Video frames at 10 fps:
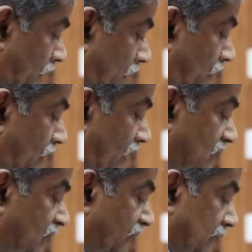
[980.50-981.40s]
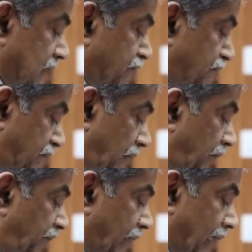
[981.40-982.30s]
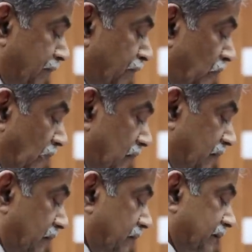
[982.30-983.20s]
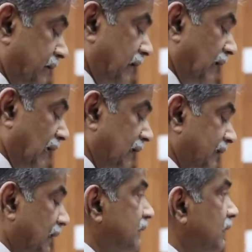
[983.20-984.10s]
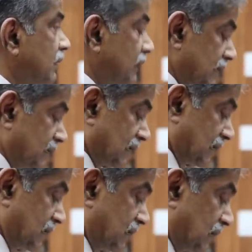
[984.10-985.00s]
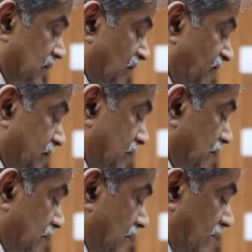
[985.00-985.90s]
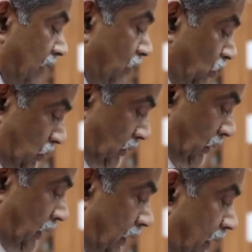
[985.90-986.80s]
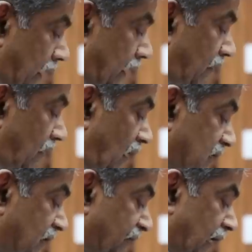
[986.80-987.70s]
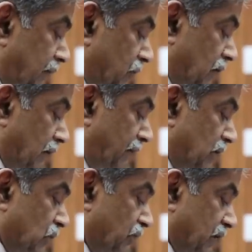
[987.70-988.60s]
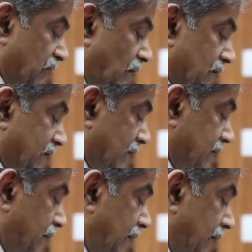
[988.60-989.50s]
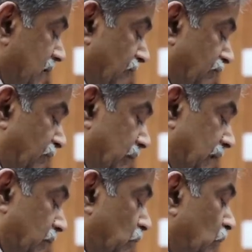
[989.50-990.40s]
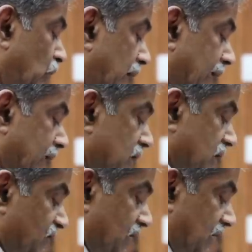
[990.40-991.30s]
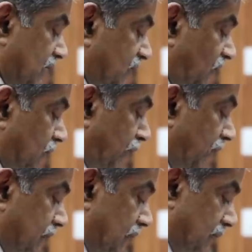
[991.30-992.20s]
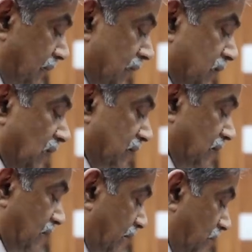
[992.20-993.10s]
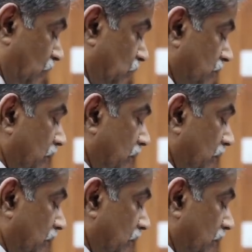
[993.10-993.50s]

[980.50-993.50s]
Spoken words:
Your Lordship had put in nearly 13 years as a judge of a chartered high court. Your Lordship came to the bench with vast experience of more than two decades of successful practice in a chartered high court,